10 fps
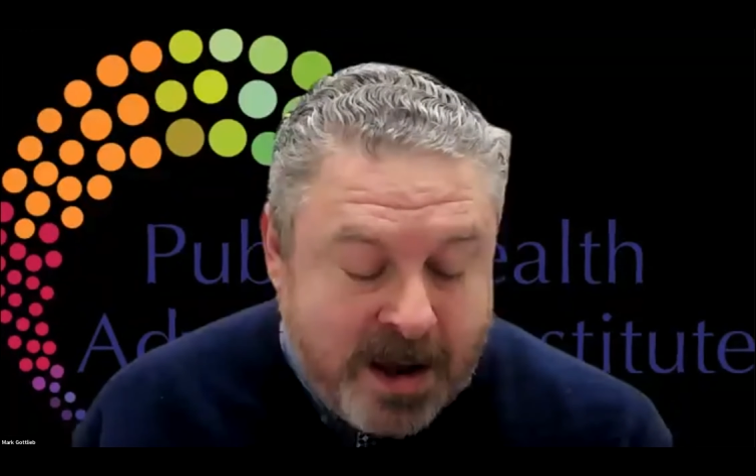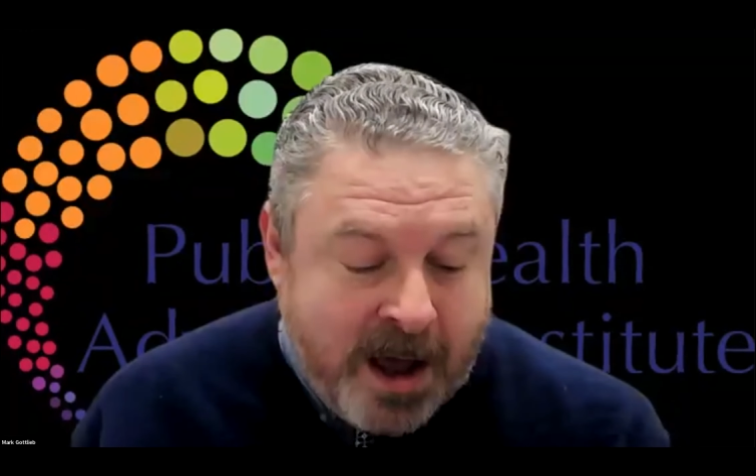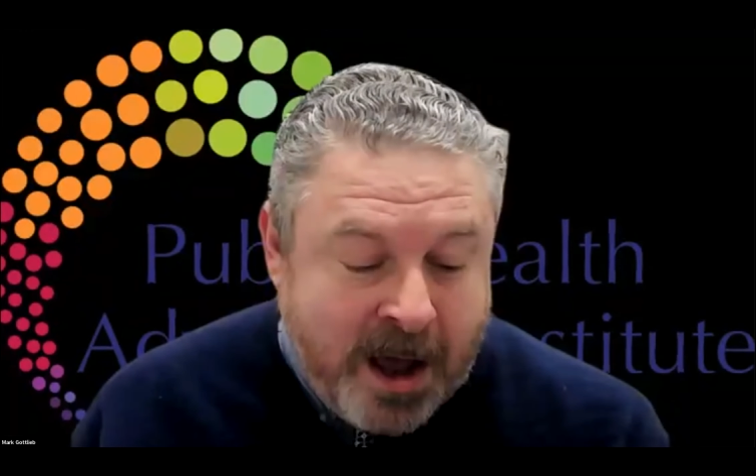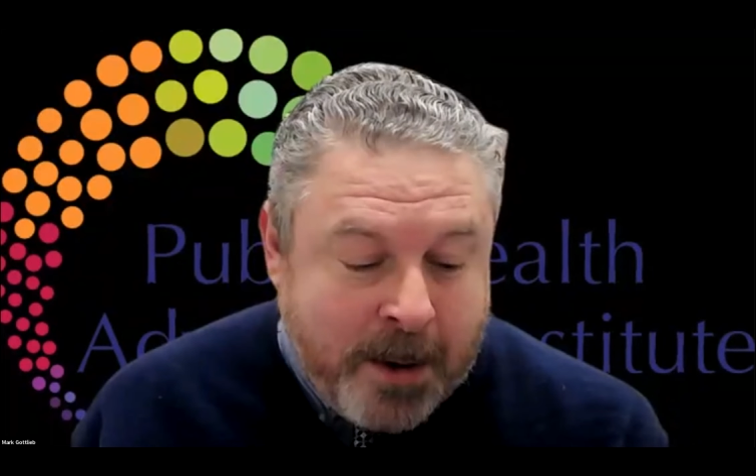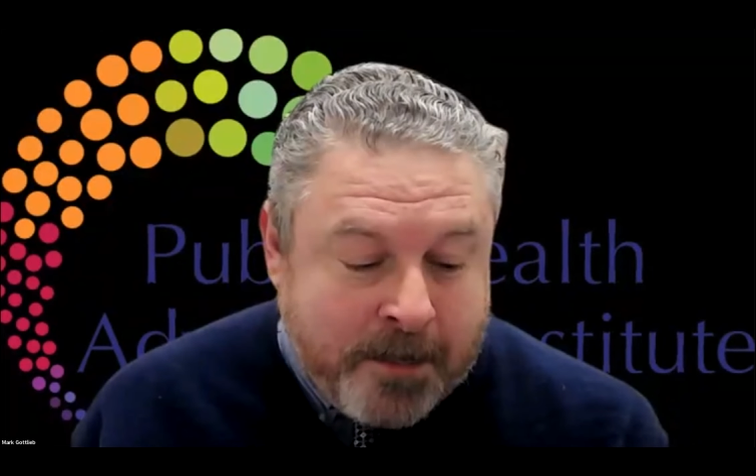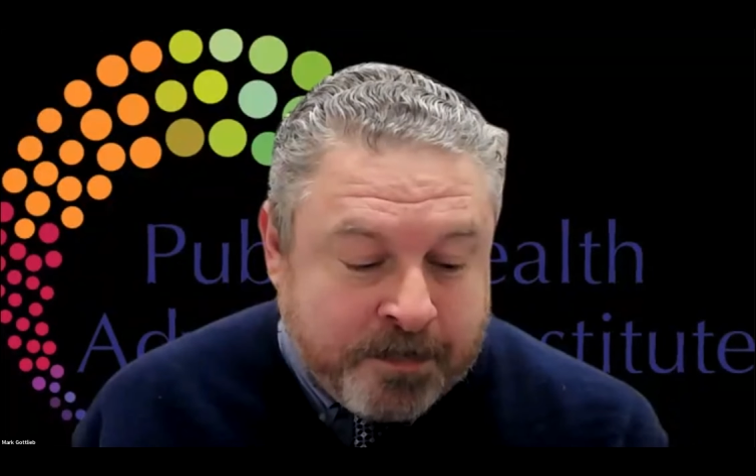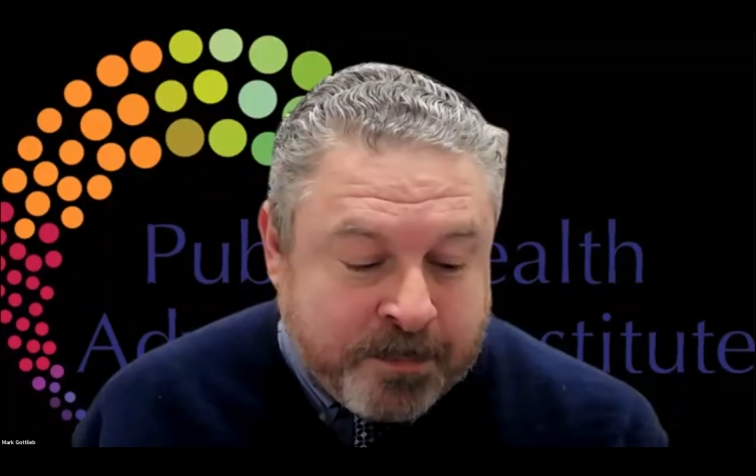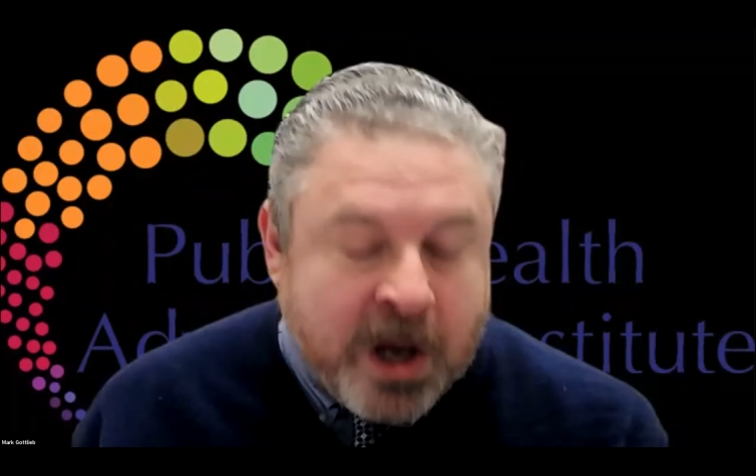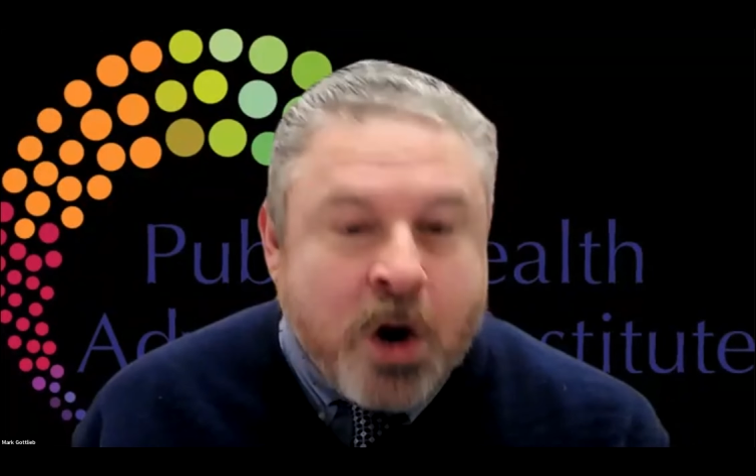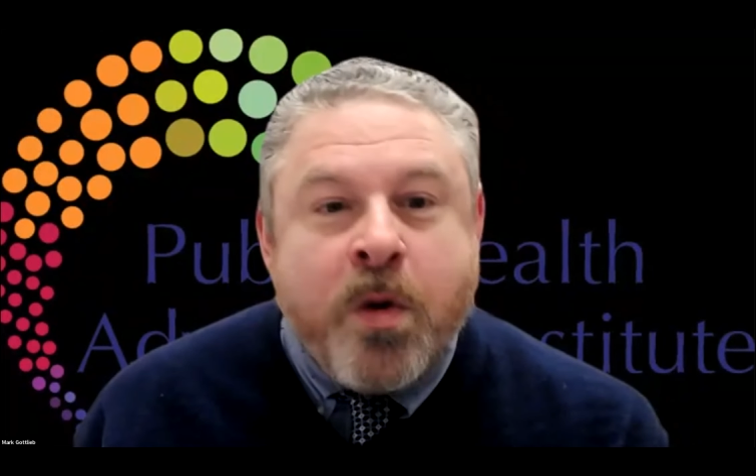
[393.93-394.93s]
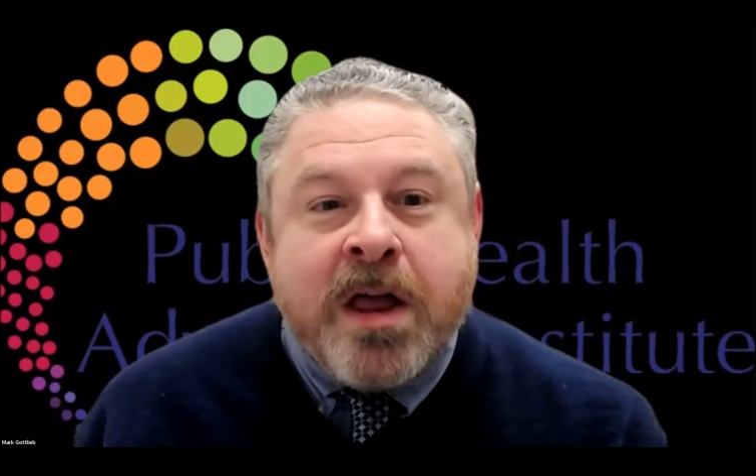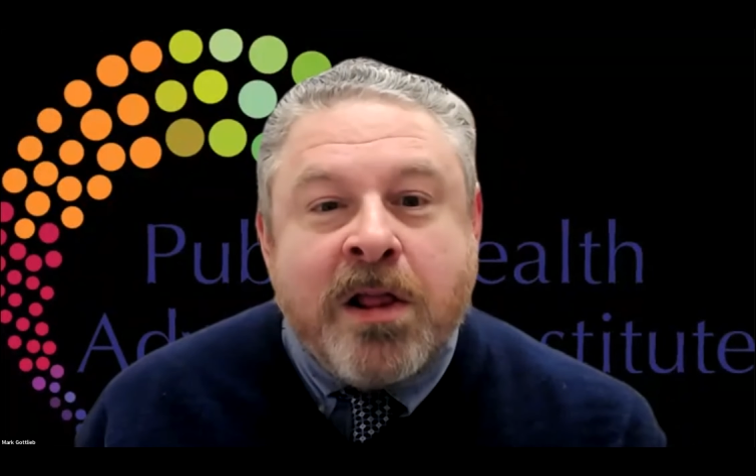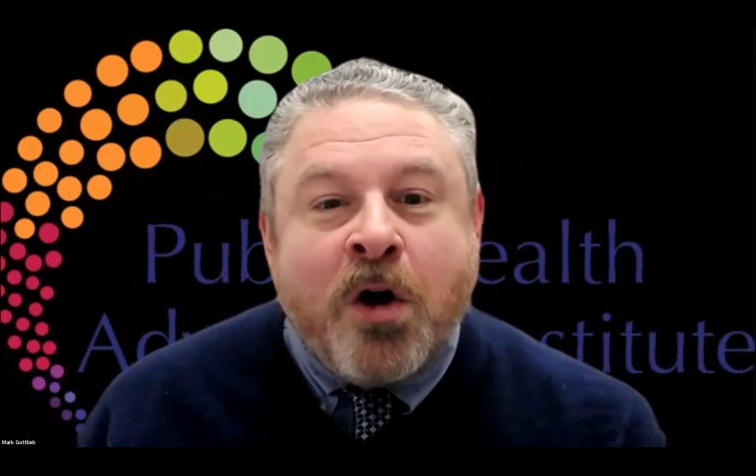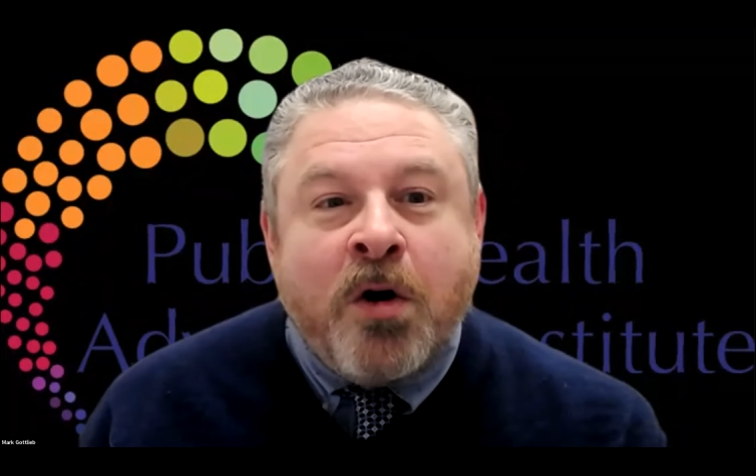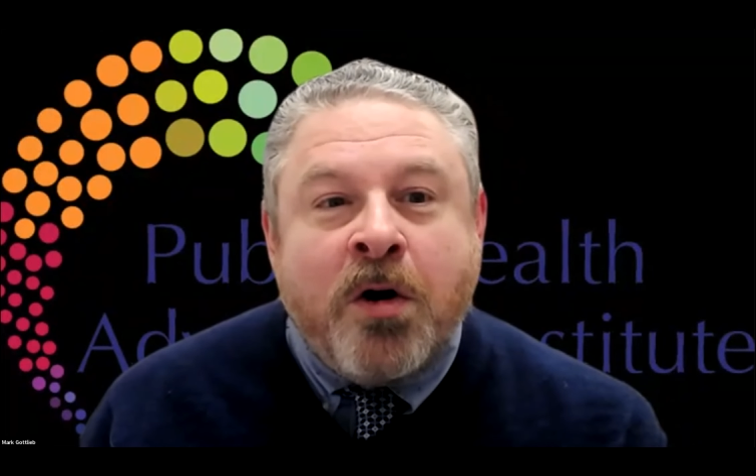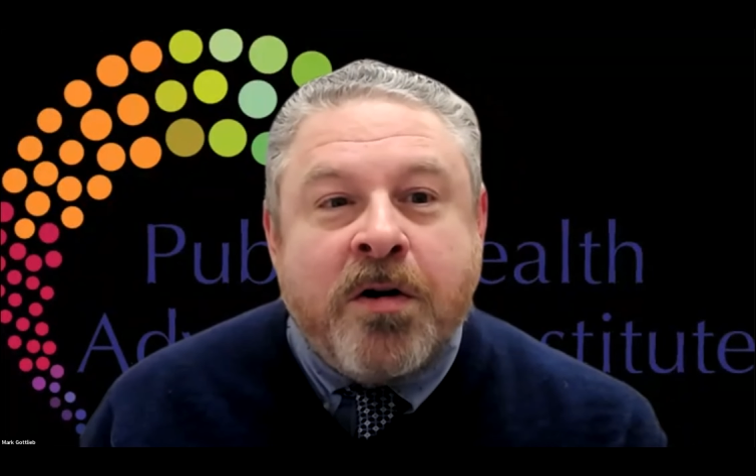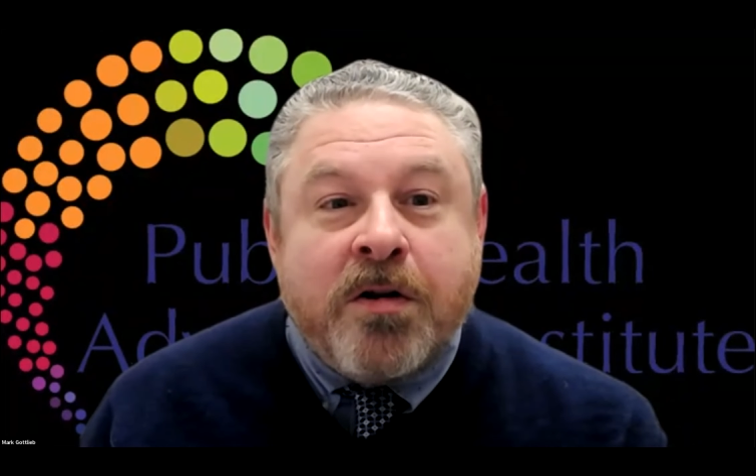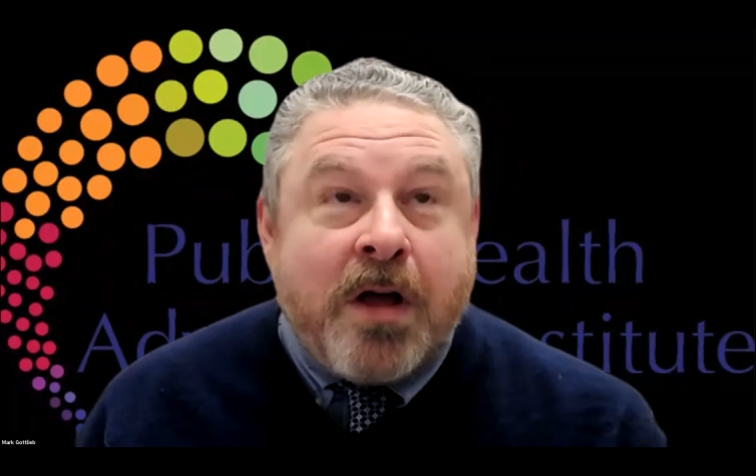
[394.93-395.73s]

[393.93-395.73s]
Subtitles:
We learned,